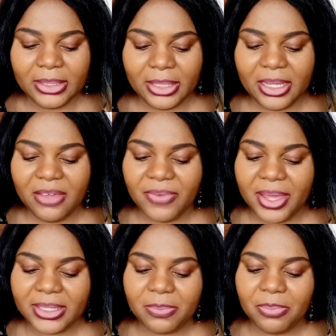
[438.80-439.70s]
The
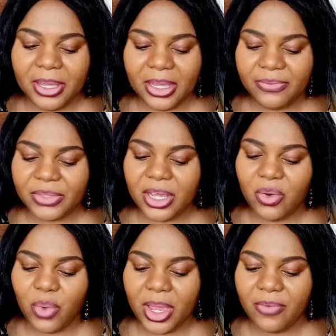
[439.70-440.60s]
event paved a
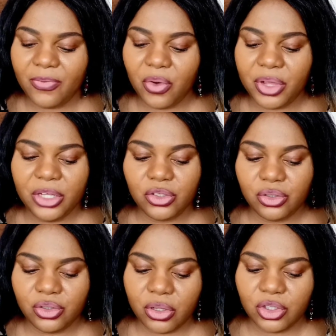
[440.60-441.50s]
way for
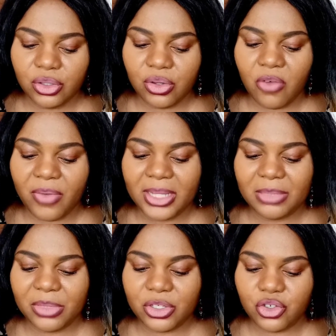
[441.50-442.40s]
introduction of
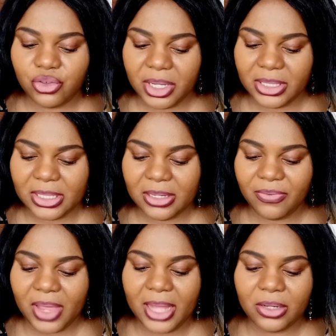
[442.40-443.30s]

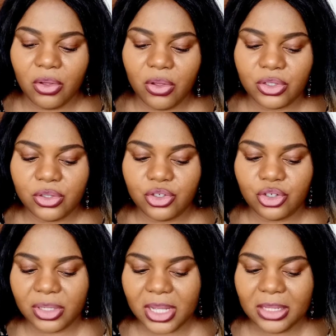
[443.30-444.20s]
administrative and
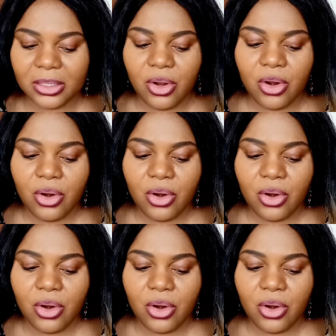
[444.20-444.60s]
constitutional